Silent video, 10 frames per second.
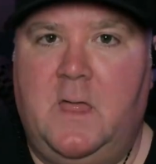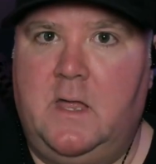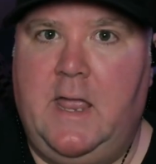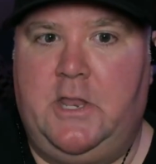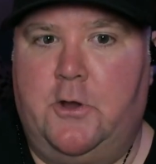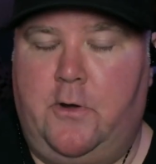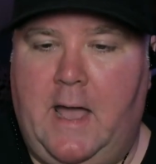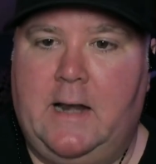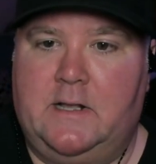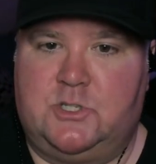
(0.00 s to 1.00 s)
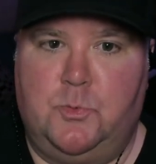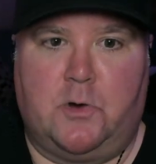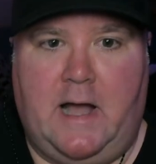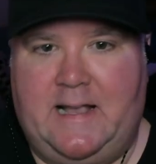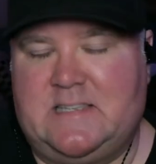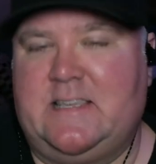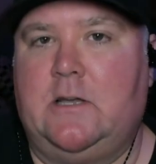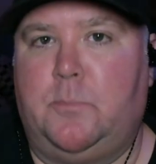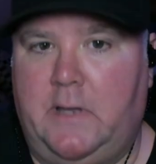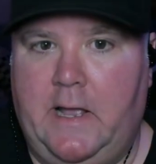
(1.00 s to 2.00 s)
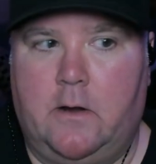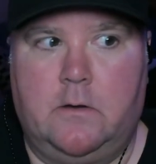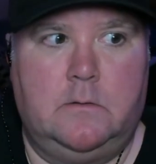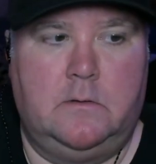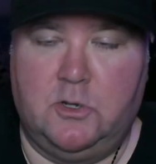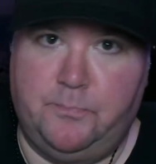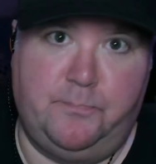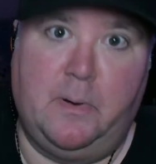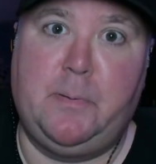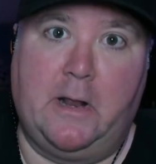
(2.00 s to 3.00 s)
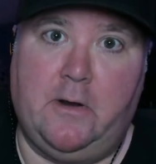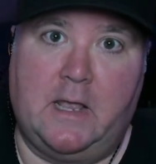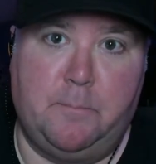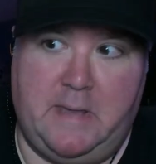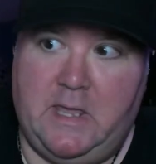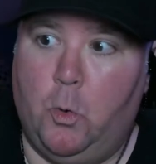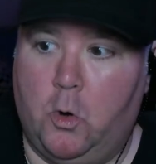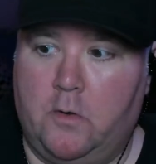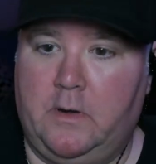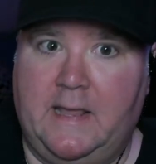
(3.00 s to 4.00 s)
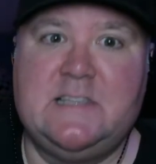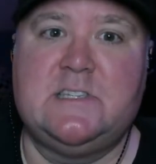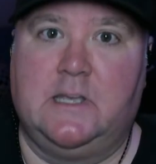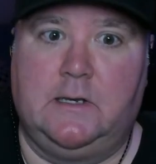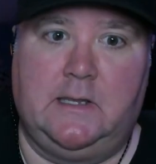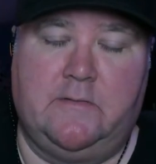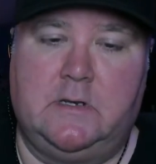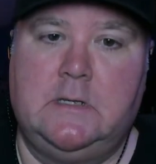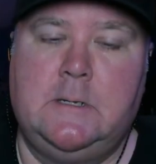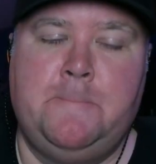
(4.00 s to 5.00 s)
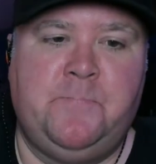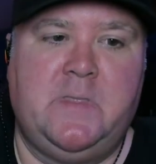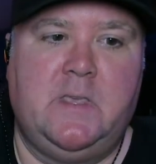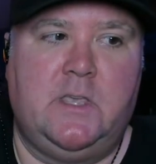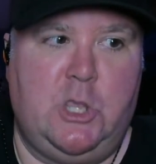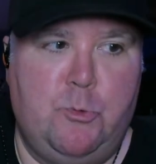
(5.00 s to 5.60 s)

and you're not a super high skill player, you're a player like me or less skilled even, you